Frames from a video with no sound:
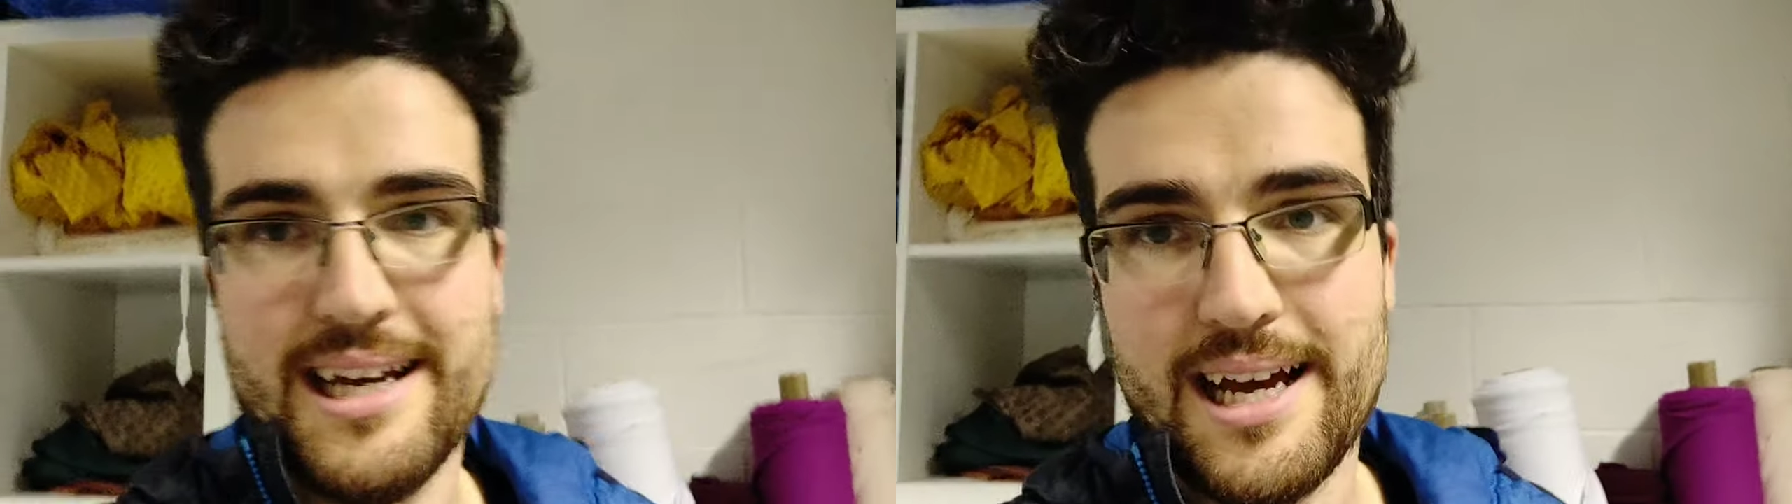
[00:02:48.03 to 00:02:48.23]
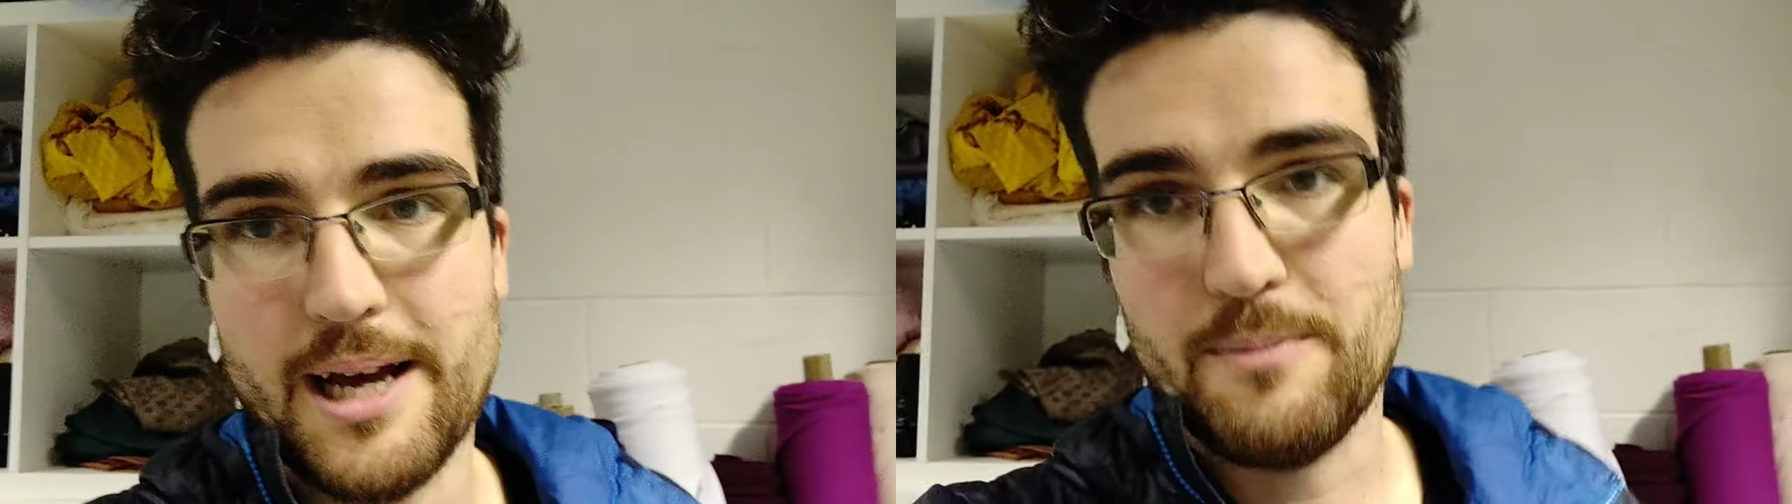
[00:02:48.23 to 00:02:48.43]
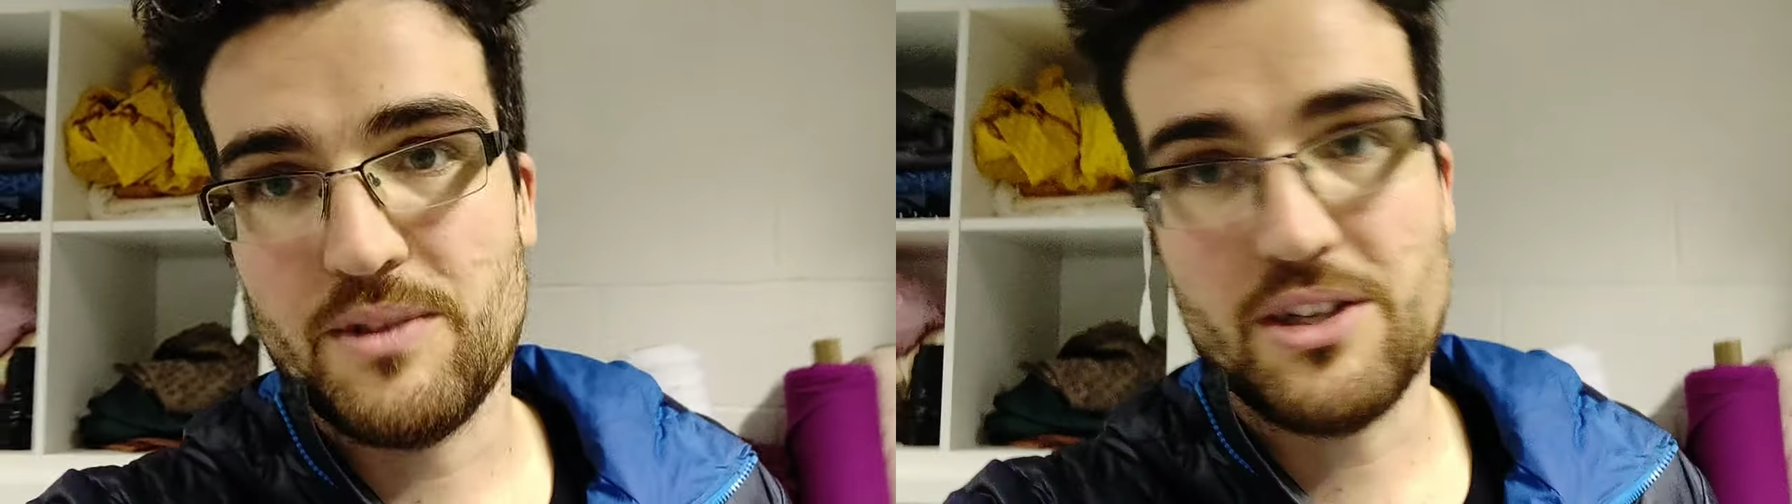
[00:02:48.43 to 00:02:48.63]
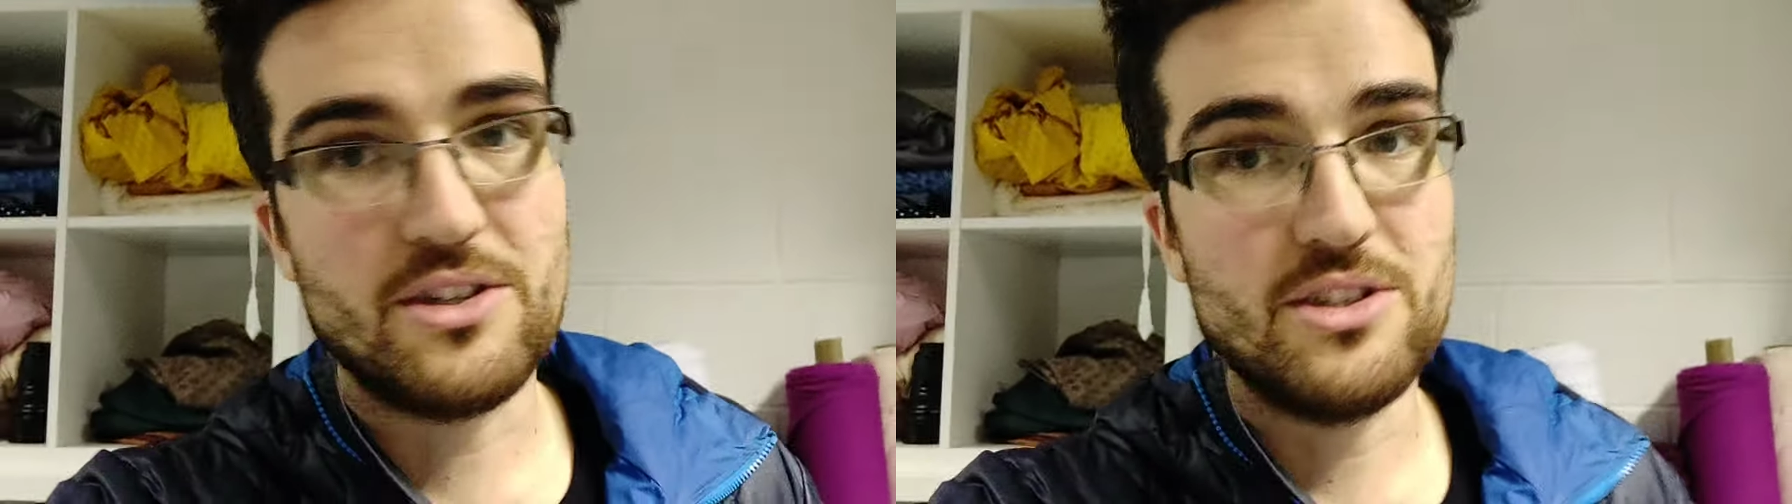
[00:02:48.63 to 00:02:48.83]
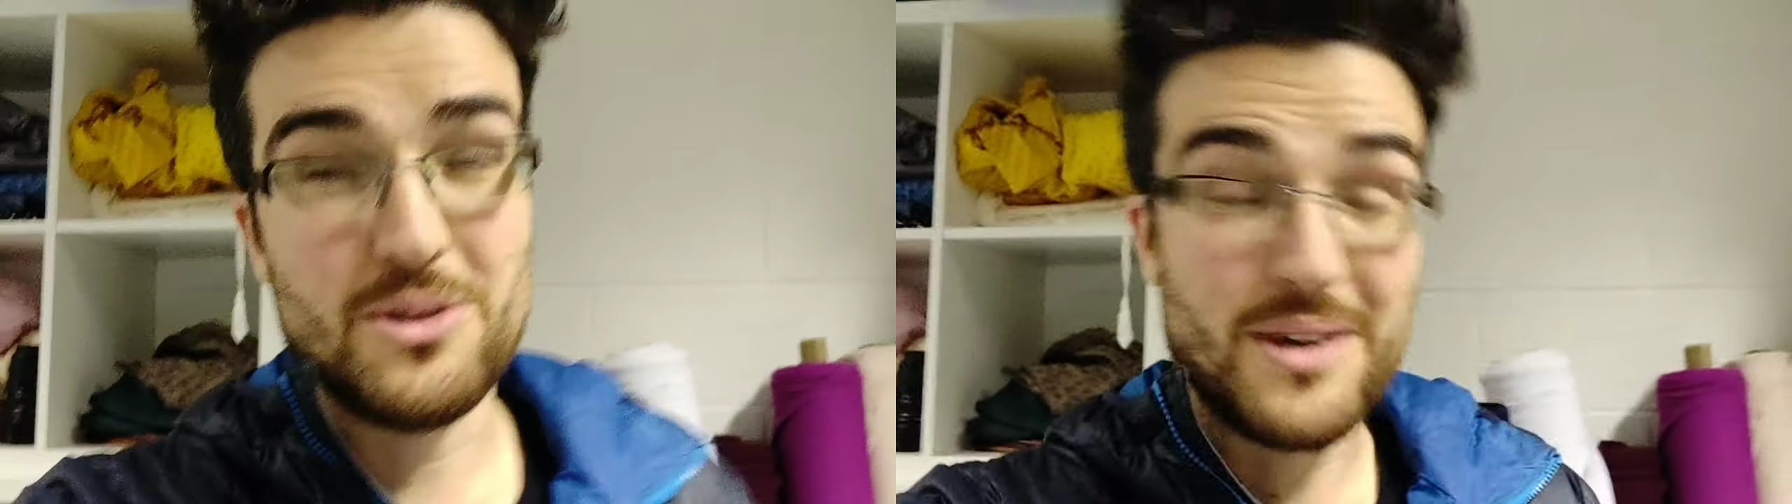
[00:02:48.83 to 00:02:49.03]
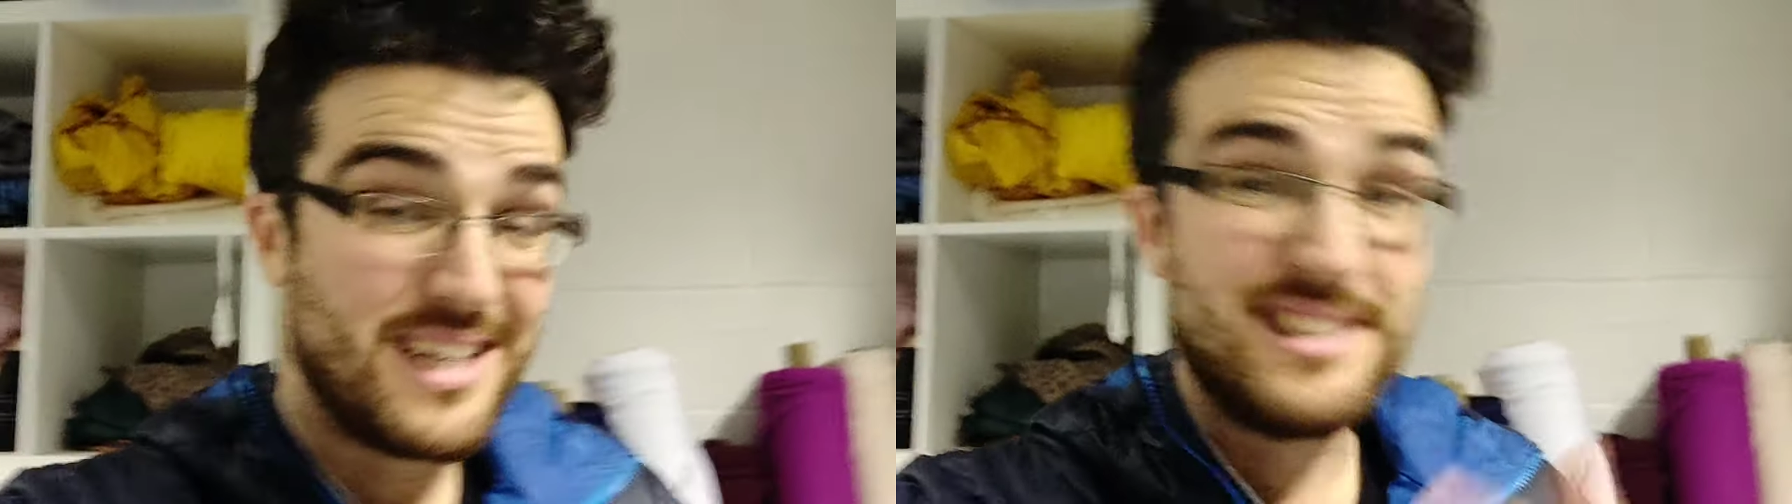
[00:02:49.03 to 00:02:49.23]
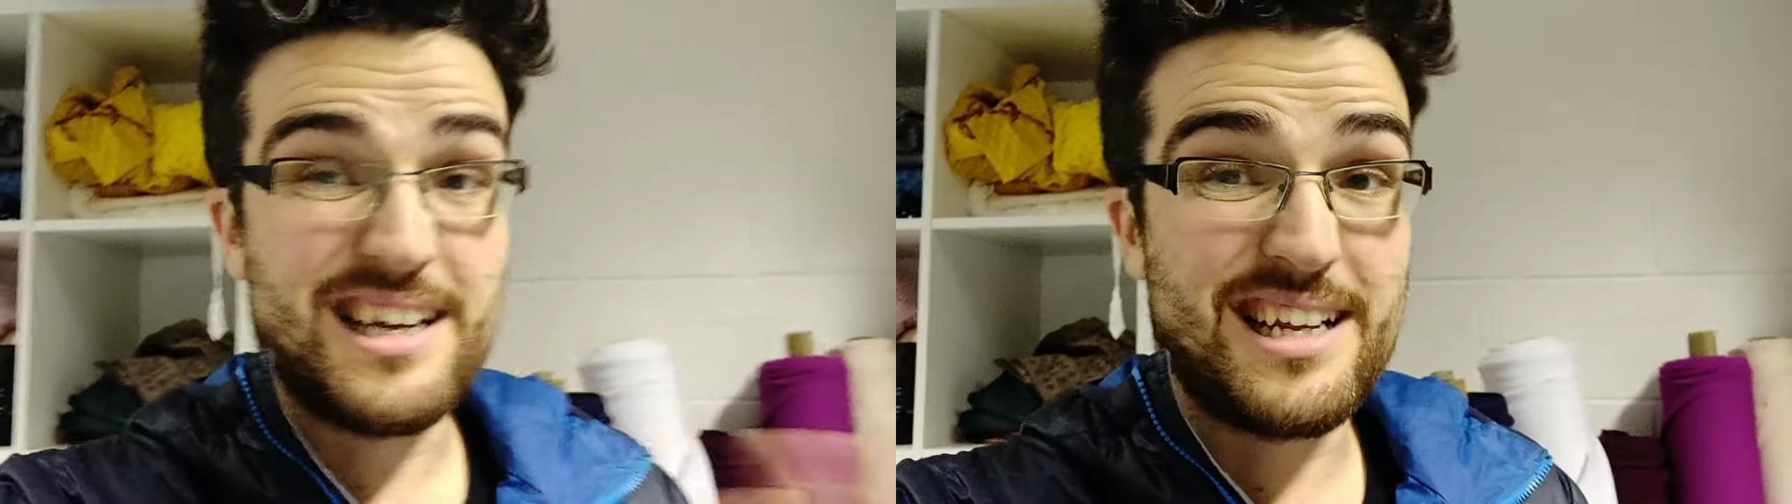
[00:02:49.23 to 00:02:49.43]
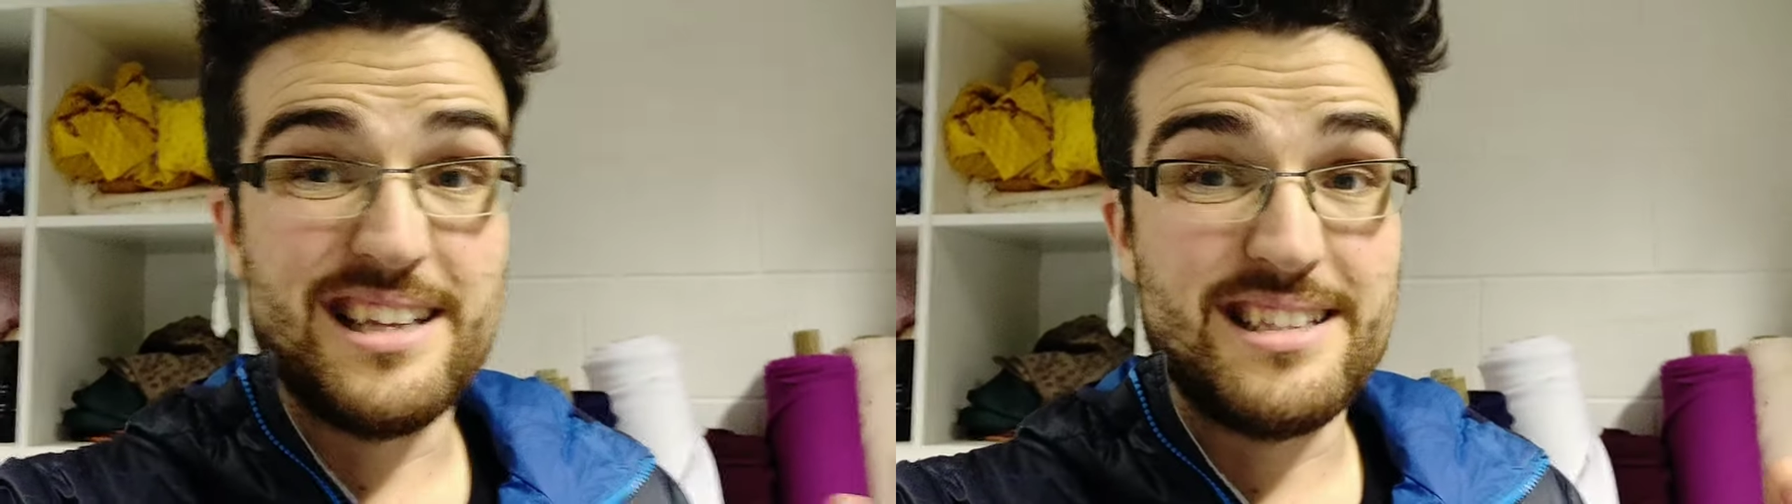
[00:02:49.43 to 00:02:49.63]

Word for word: um, you can do exactly